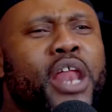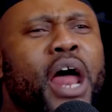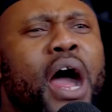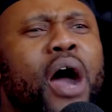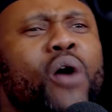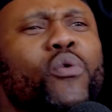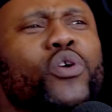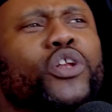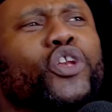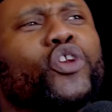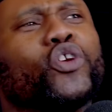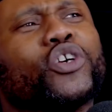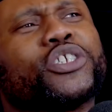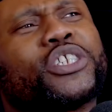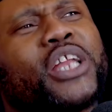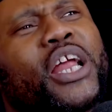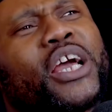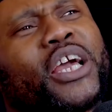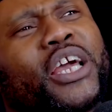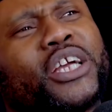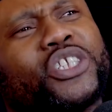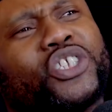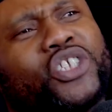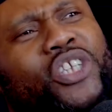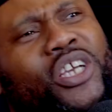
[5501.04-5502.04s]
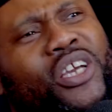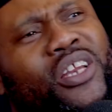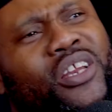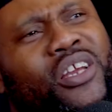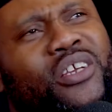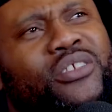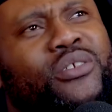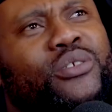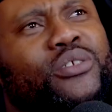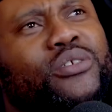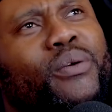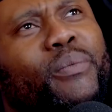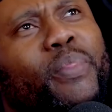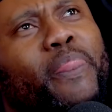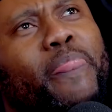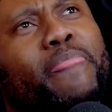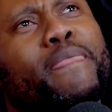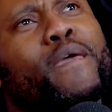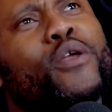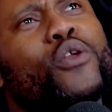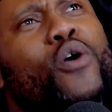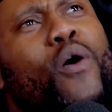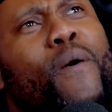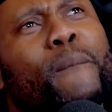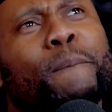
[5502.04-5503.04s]
Now it looks like a genius.
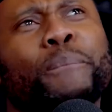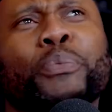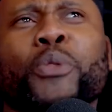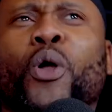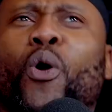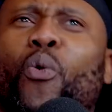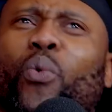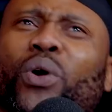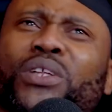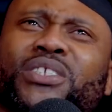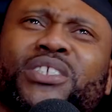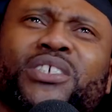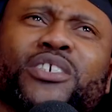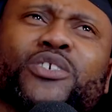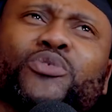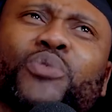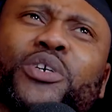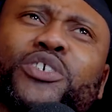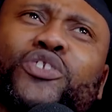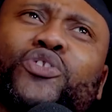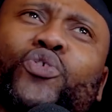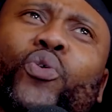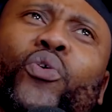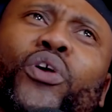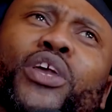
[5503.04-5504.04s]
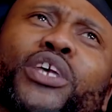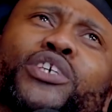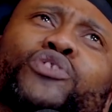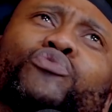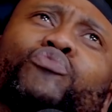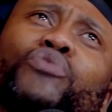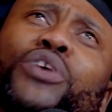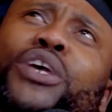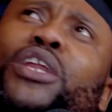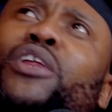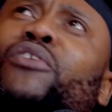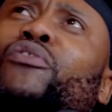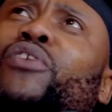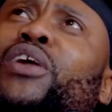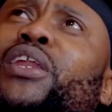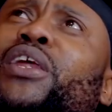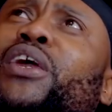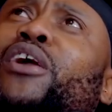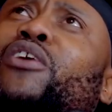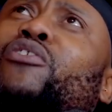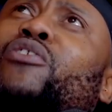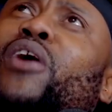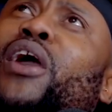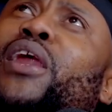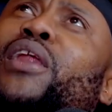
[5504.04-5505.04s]
You know, what Sizwe's doing is really,
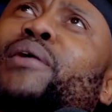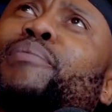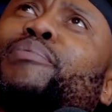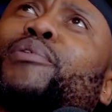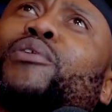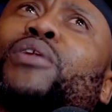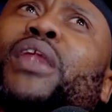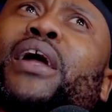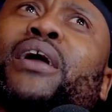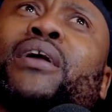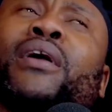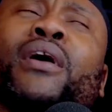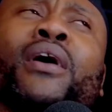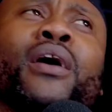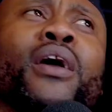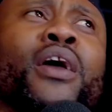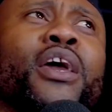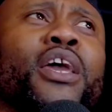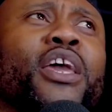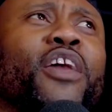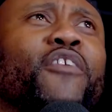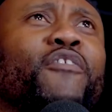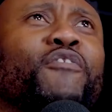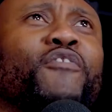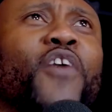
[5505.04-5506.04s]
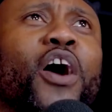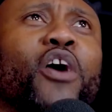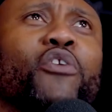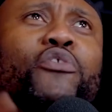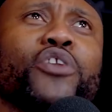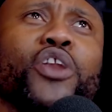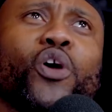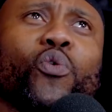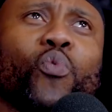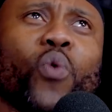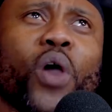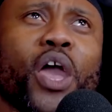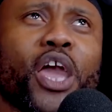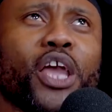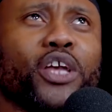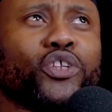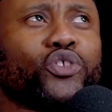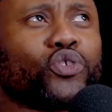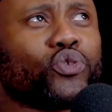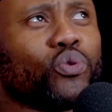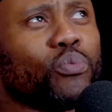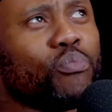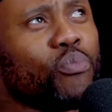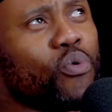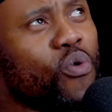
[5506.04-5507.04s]
really incredible. Like, he found a way
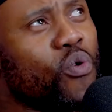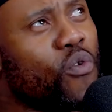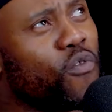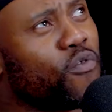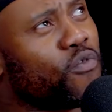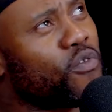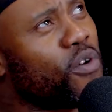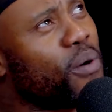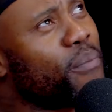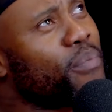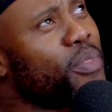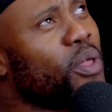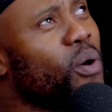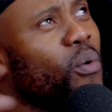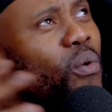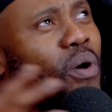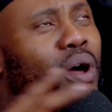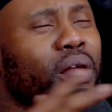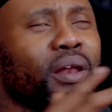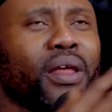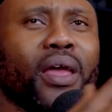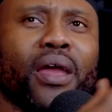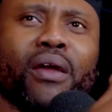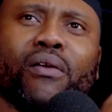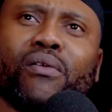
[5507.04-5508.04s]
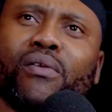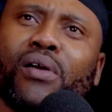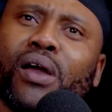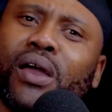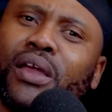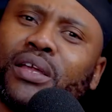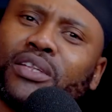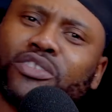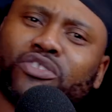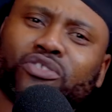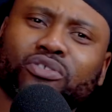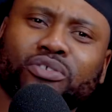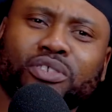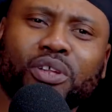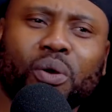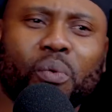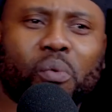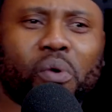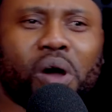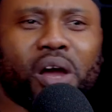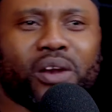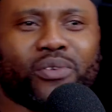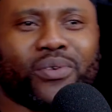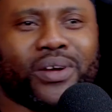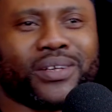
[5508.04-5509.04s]
to move from the one era into the
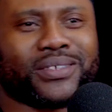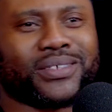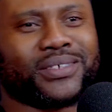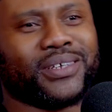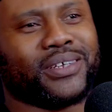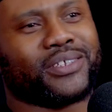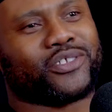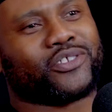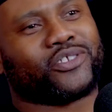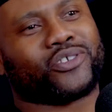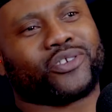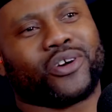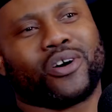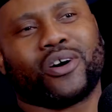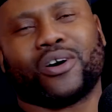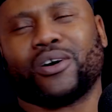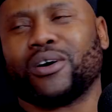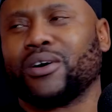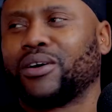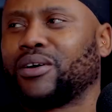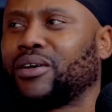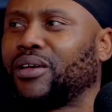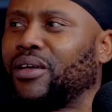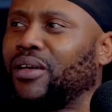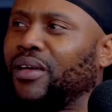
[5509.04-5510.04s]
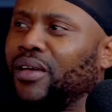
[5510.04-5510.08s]
what. I said, dog,